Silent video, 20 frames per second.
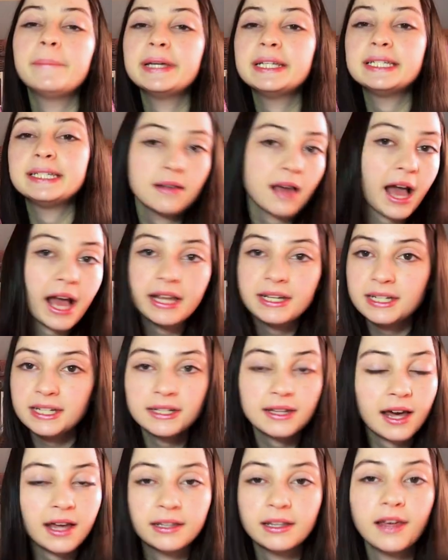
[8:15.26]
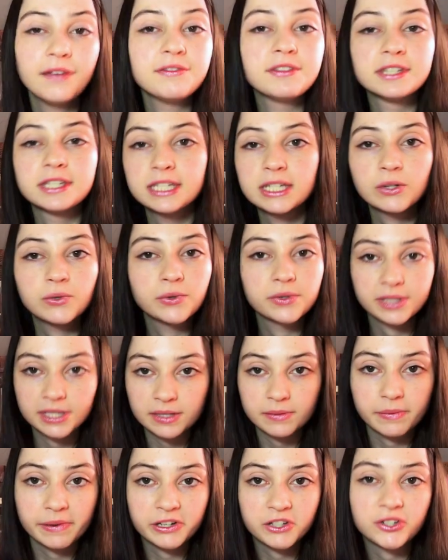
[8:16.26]
but I did not love the sequels
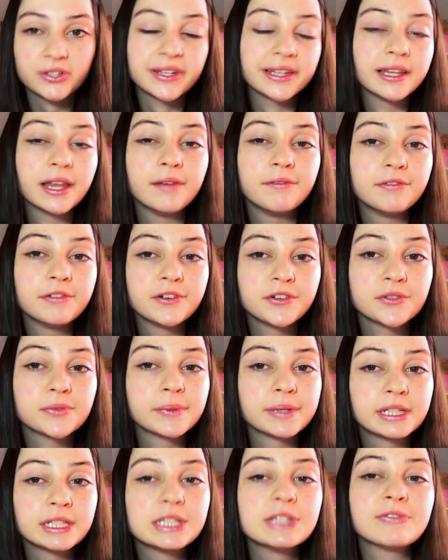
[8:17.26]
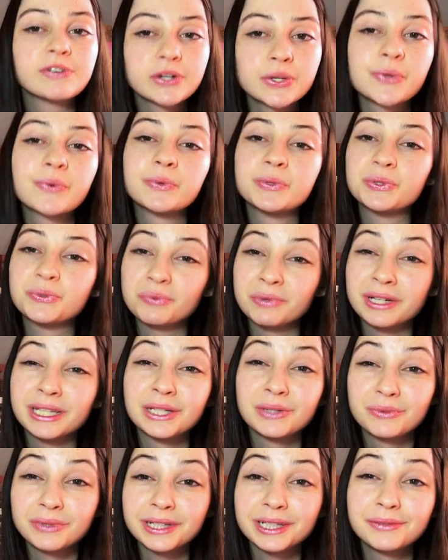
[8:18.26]
as much as I loved the first one because the first one was
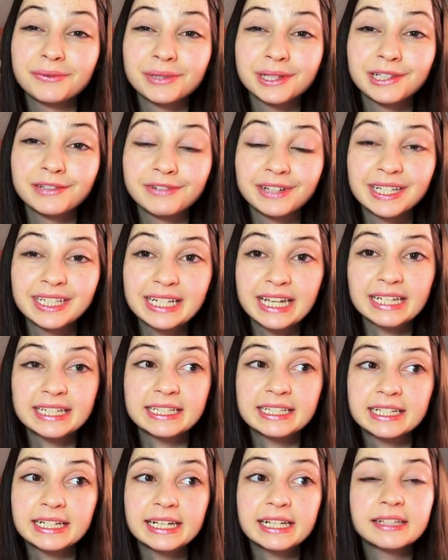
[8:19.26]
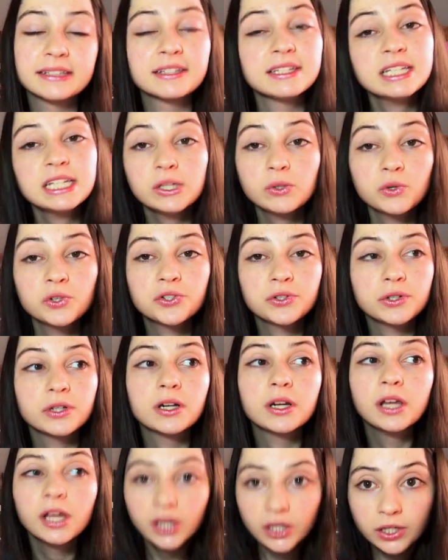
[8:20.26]
really fantastic, and the sequels
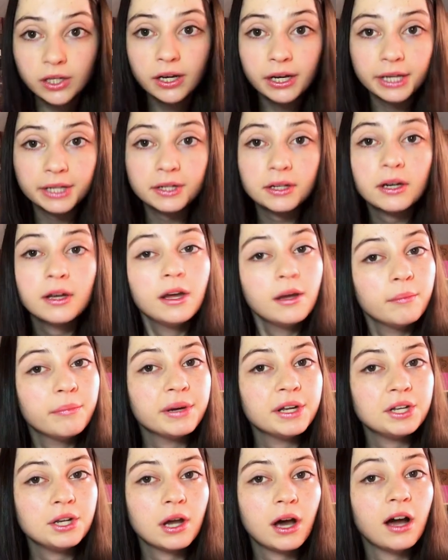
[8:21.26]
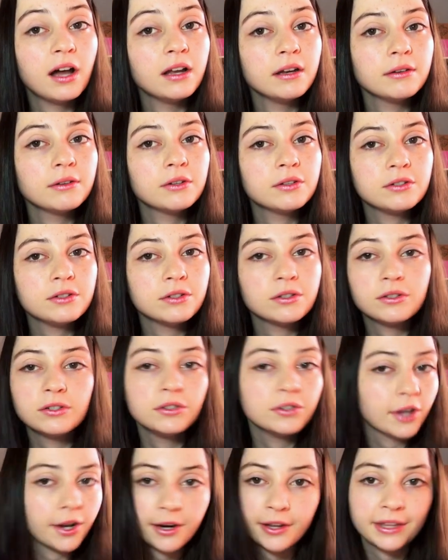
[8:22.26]
are good but not
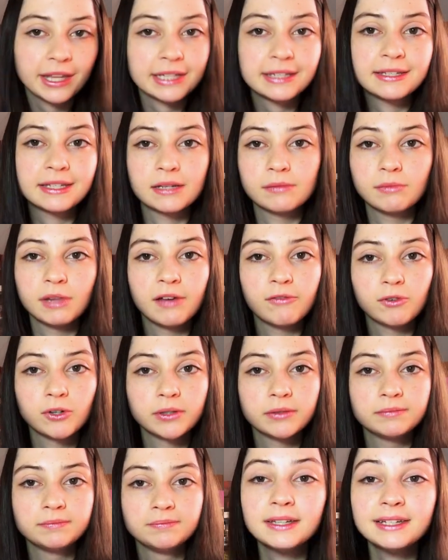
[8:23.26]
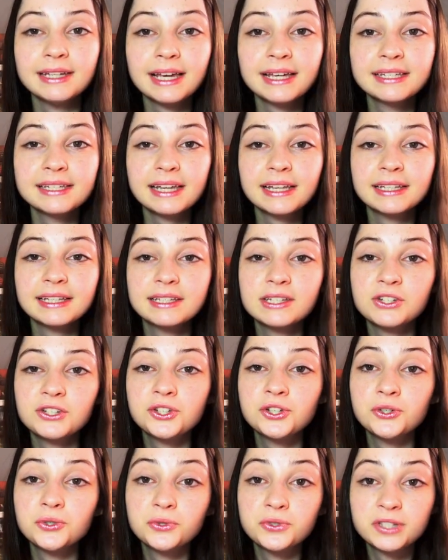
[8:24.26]
on that same level. Next, I listened
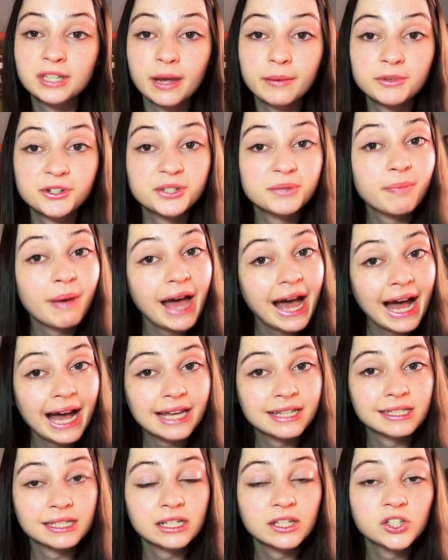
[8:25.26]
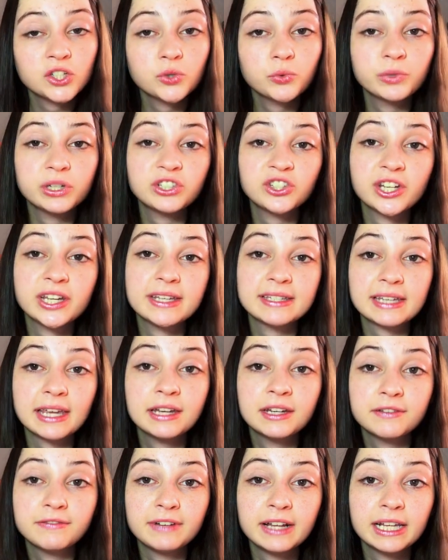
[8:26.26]
to Summer's Passage, which is a
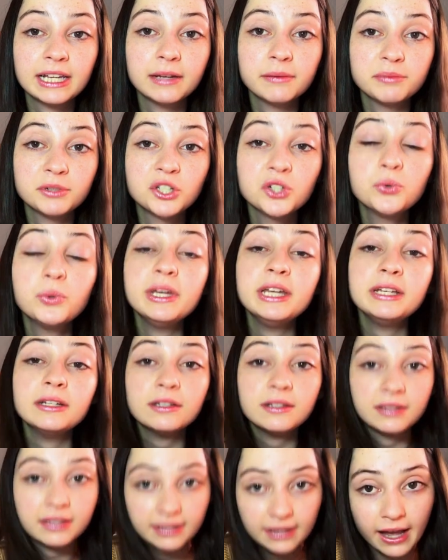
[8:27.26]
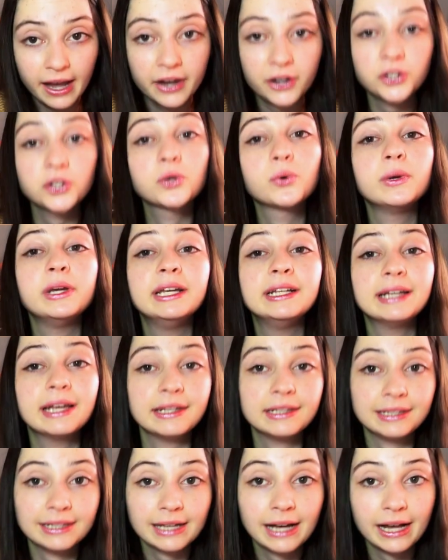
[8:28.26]
novella between the Iron Queen
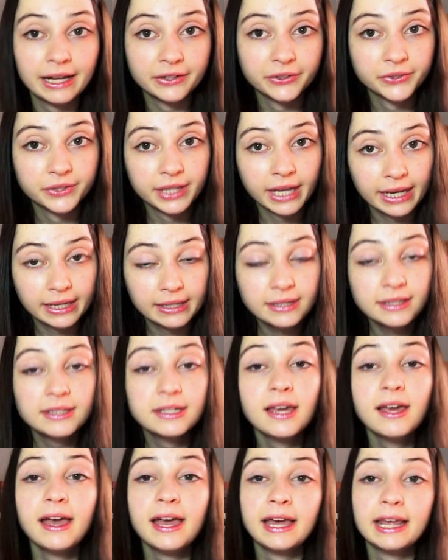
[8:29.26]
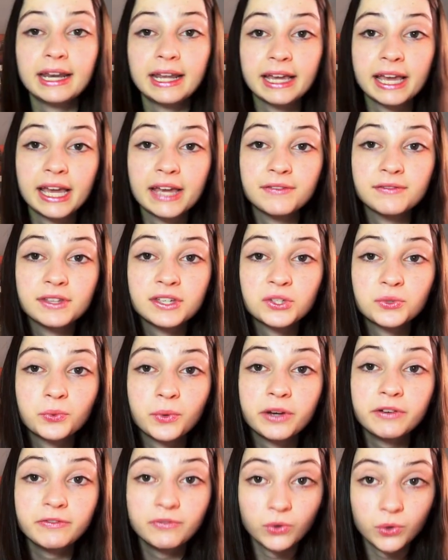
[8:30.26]
and the Iron Knight, and I gave this
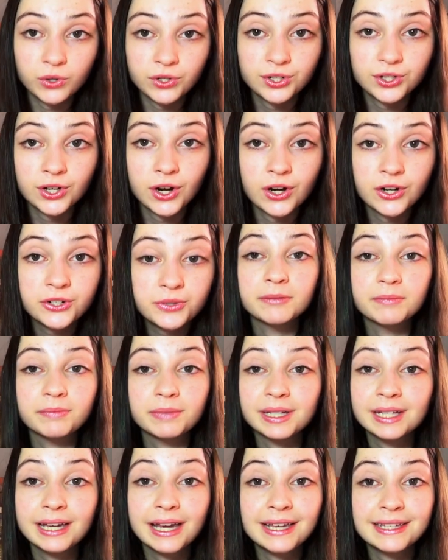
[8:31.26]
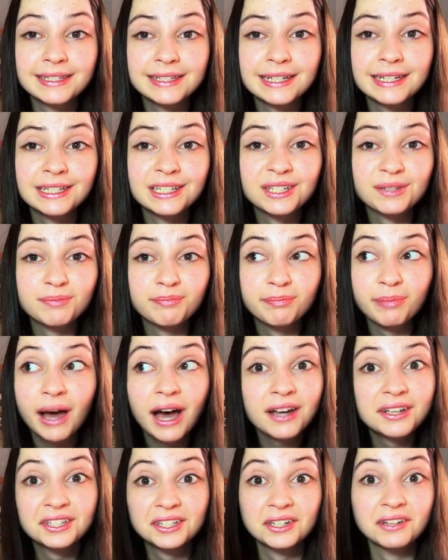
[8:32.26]
one 4 stars because it's
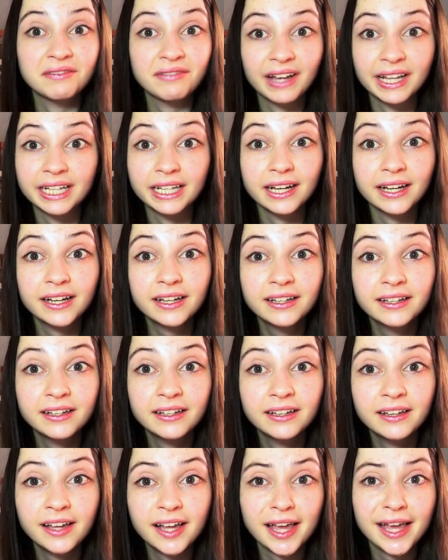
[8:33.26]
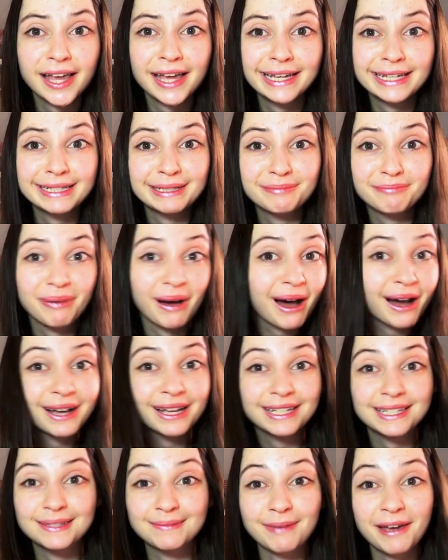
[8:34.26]
Puck's novella, and Puck
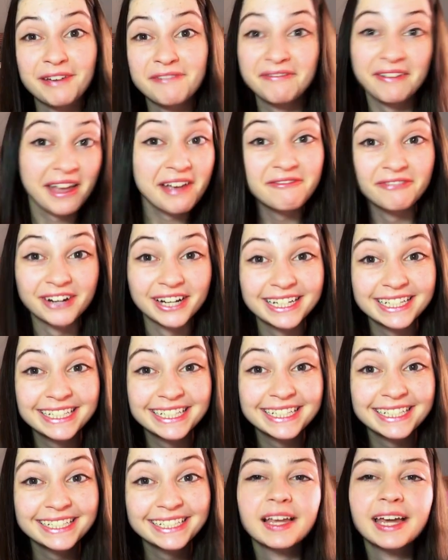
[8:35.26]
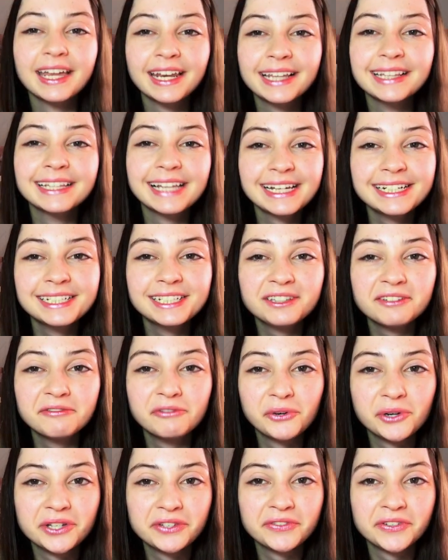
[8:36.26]
is my favorite. And I liked the
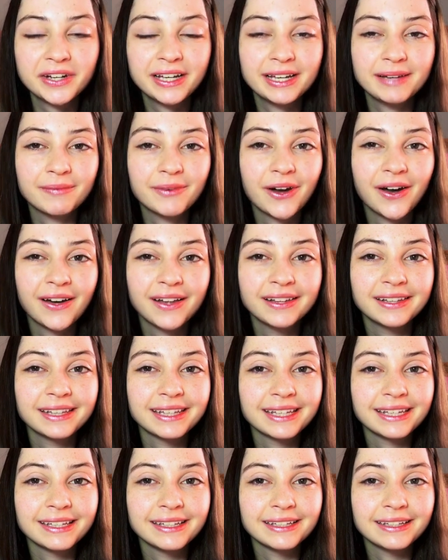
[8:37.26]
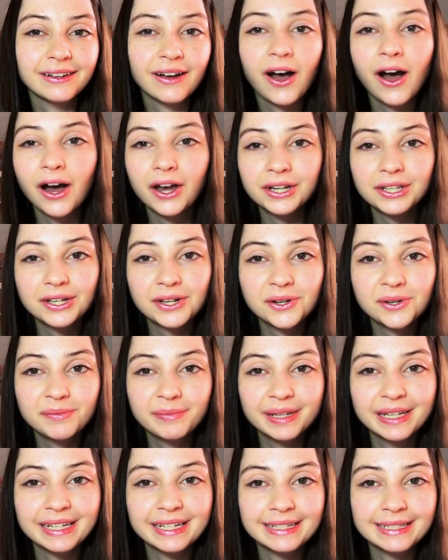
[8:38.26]
voice for him on the audio
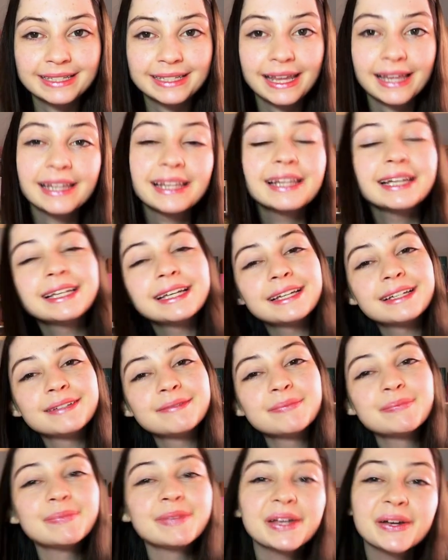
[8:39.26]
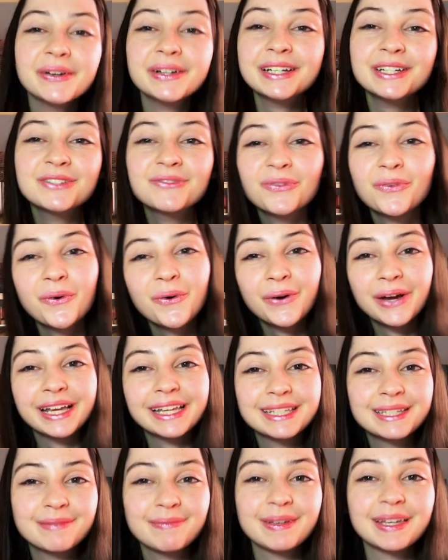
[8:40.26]
because I like hearing his
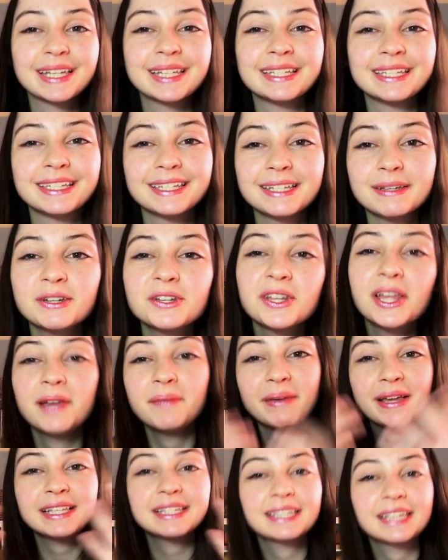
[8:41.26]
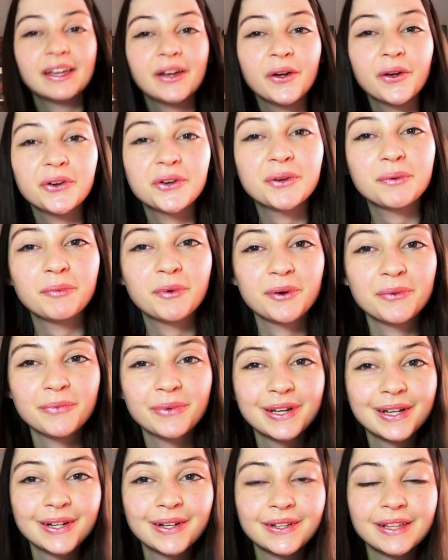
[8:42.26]
voice because it like makes the character more
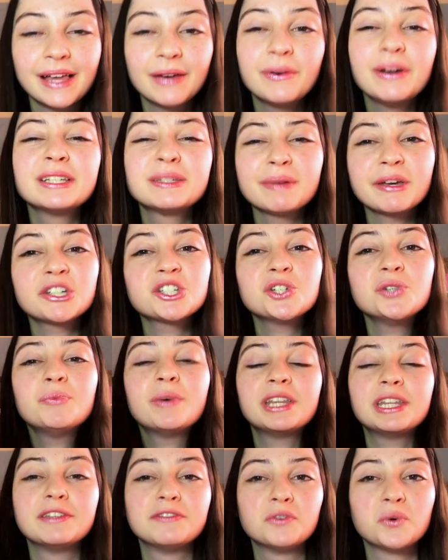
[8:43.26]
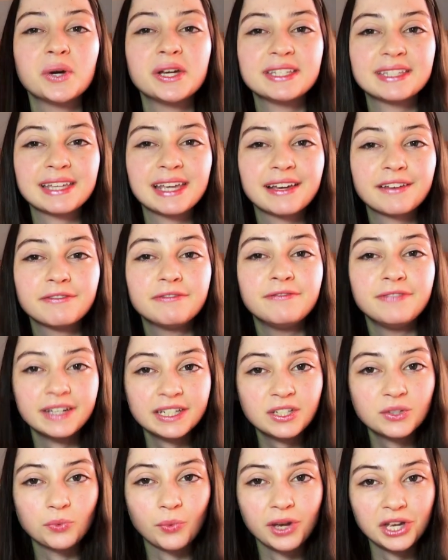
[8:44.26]
real, especially when the voice like
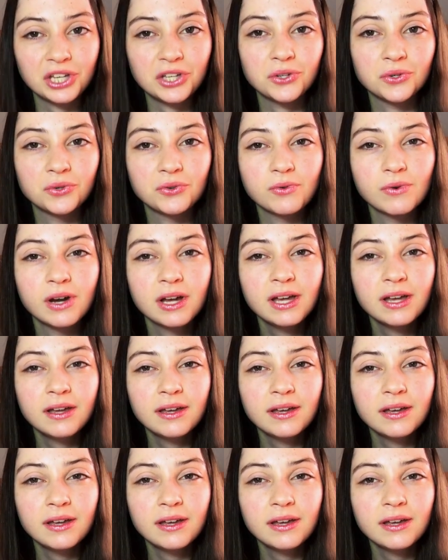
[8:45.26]
fits what you